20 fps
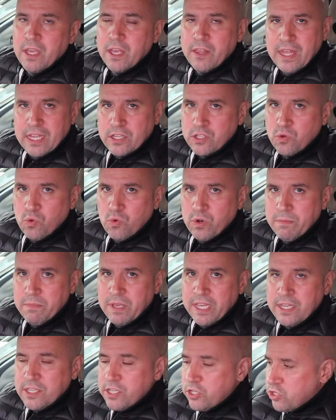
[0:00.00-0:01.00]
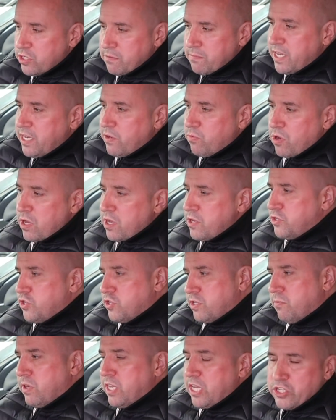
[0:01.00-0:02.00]
That's all it means. It doesn't mean it works,
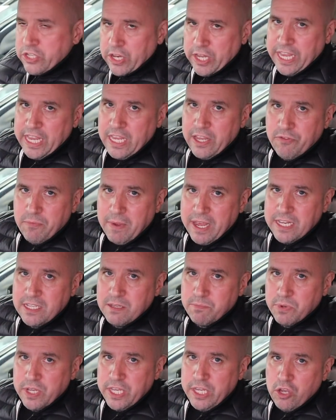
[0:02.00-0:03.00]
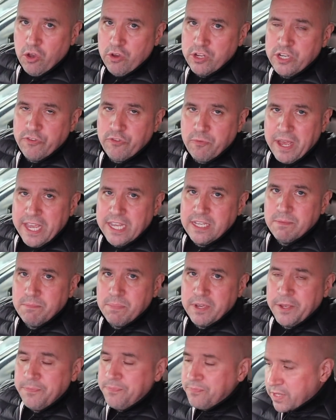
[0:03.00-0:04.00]
doesn't mean it's going to get you from A to B, guide you from A to
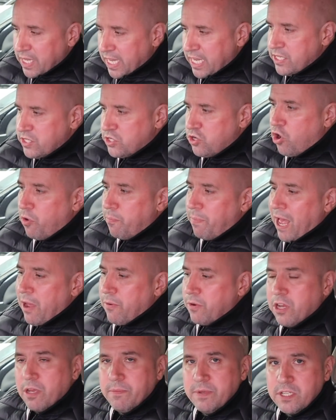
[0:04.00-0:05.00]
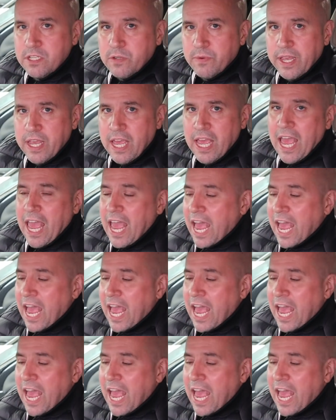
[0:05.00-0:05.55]
B. It's got power coming to it.